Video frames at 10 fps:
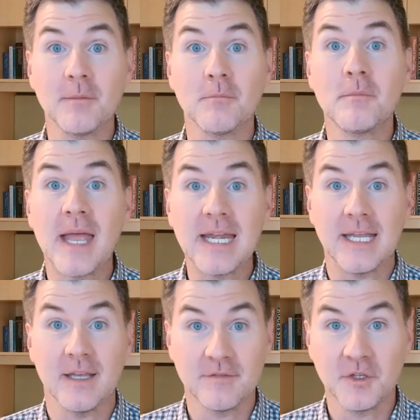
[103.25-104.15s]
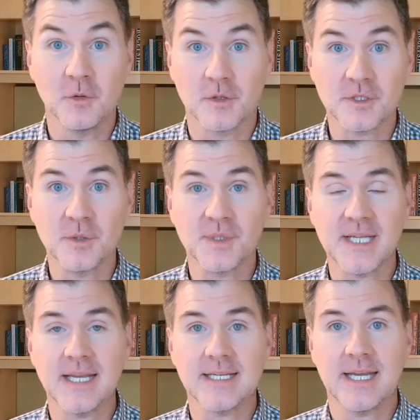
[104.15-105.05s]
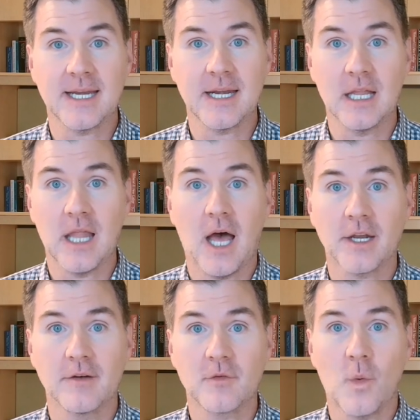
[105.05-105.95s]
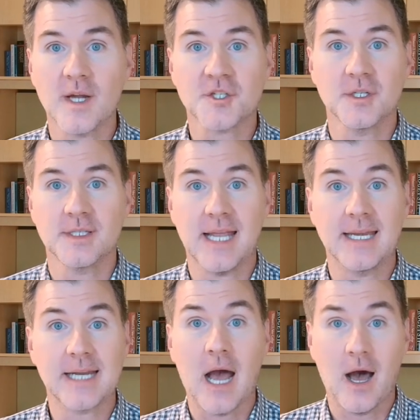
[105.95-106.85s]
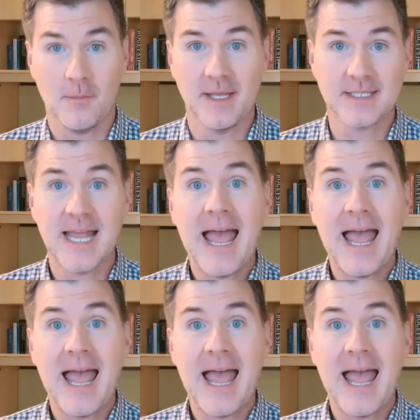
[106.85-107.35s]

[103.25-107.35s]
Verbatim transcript: many viewers who sent in a lot of questions and comments